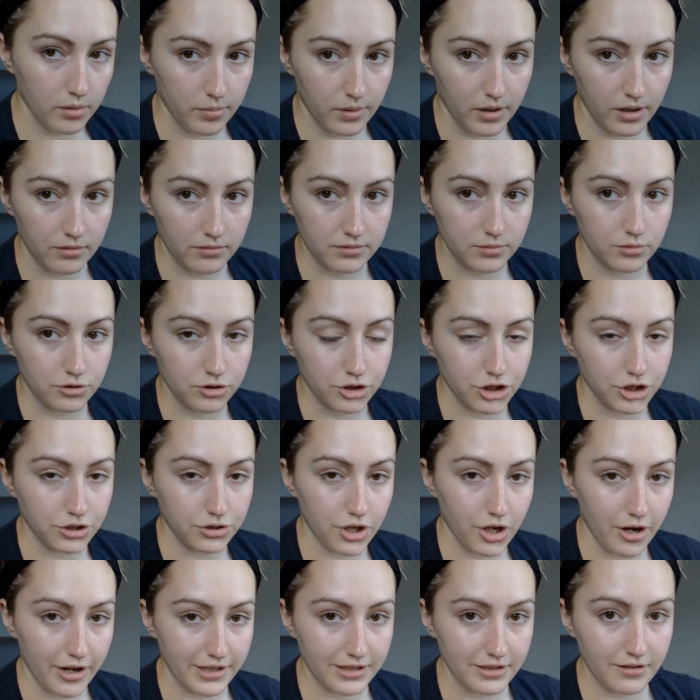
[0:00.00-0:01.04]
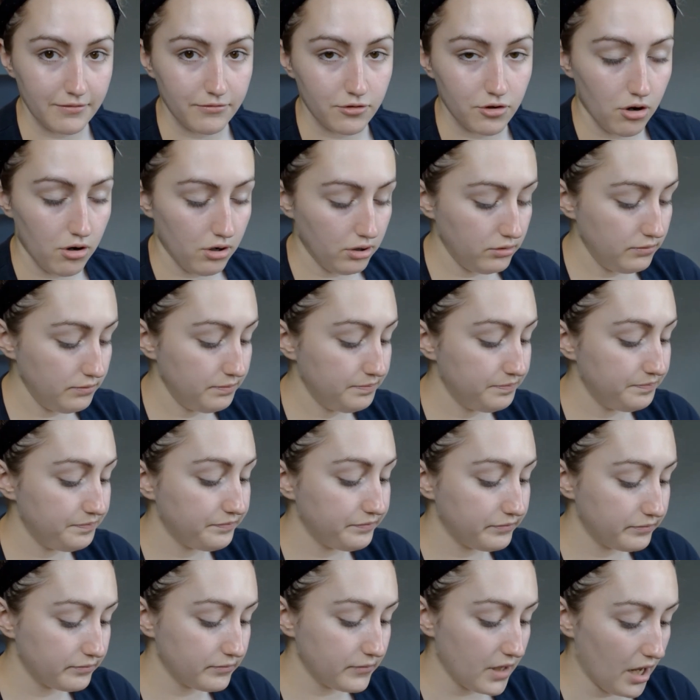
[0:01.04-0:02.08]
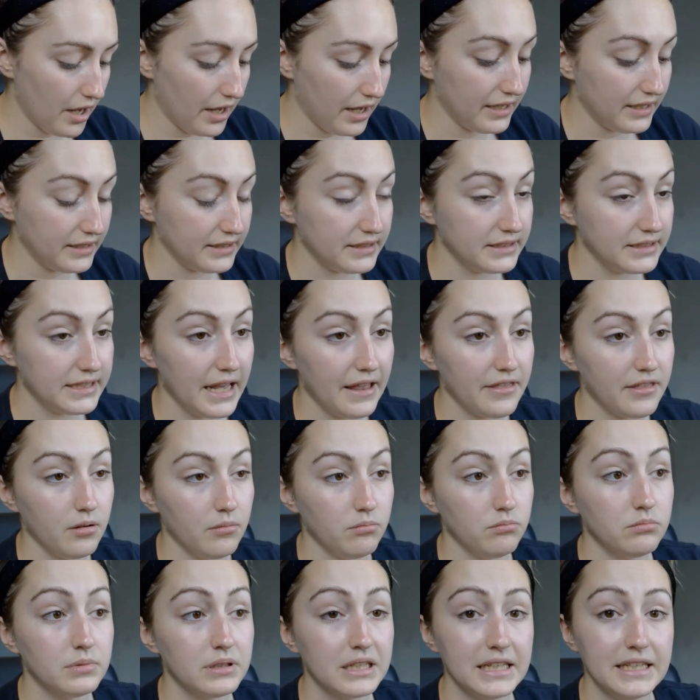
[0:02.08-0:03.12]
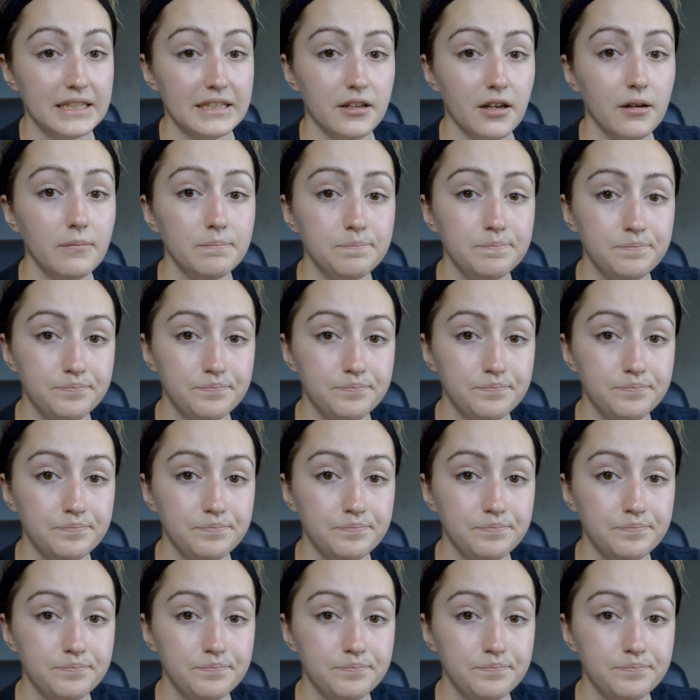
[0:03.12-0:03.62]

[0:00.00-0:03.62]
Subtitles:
Brows once you guys have gone, and get them cleaned up.